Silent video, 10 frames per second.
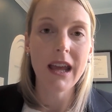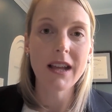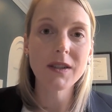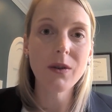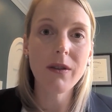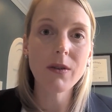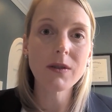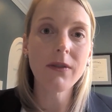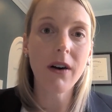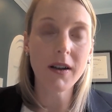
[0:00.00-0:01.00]
And so
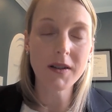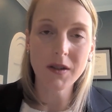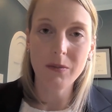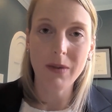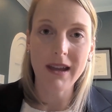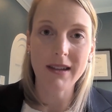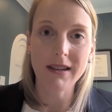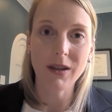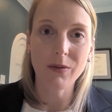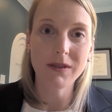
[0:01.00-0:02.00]
those have also been
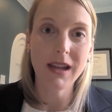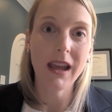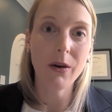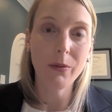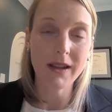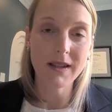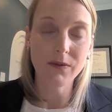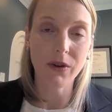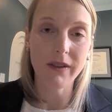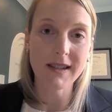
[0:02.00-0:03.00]
you know,
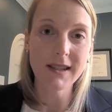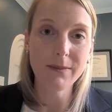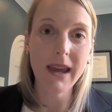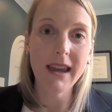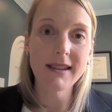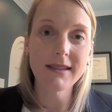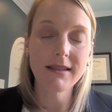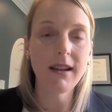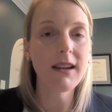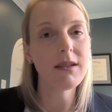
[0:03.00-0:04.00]
tailwinds for the space,
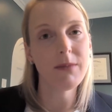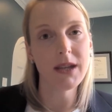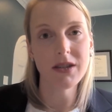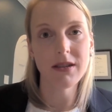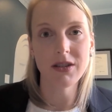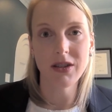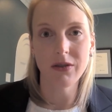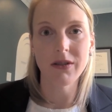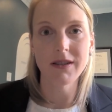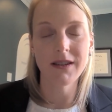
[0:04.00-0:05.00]
not to mention the
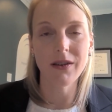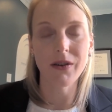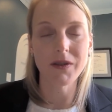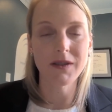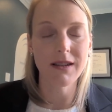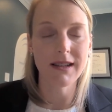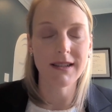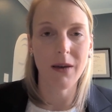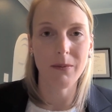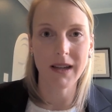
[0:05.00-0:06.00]
generous yields that
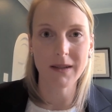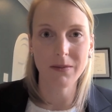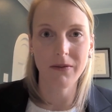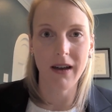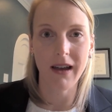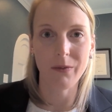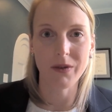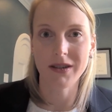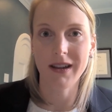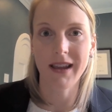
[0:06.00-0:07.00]
these companies provide,
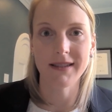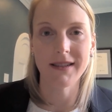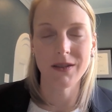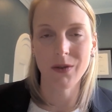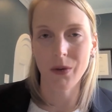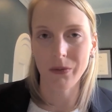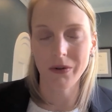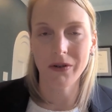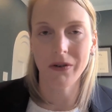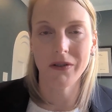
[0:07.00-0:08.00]
which enhances total
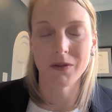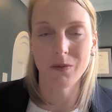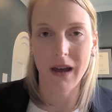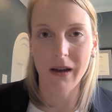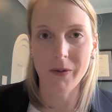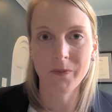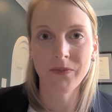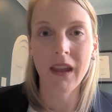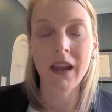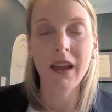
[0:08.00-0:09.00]
return as well.
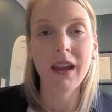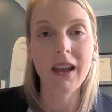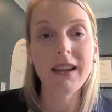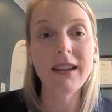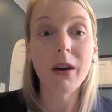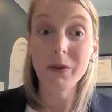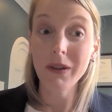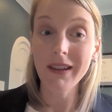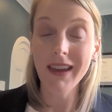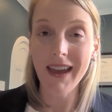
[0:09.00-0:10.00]
Now, if
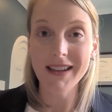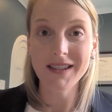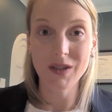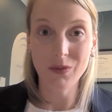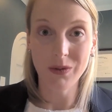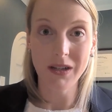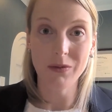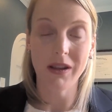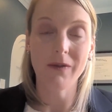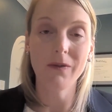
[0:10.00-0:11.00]
we look ahead to
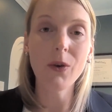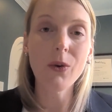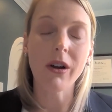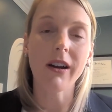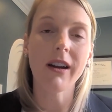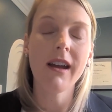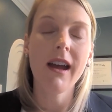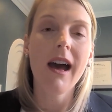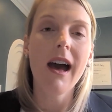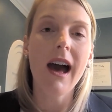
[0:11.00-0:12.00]
2024,
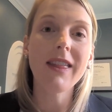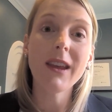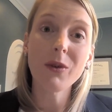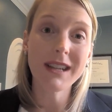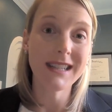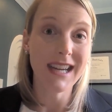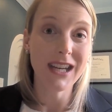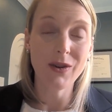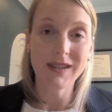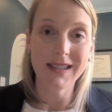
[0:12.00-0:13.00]
I think we'll
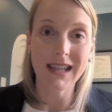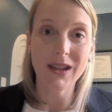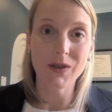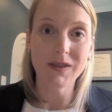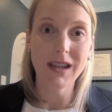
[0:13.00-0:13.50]
continue to see those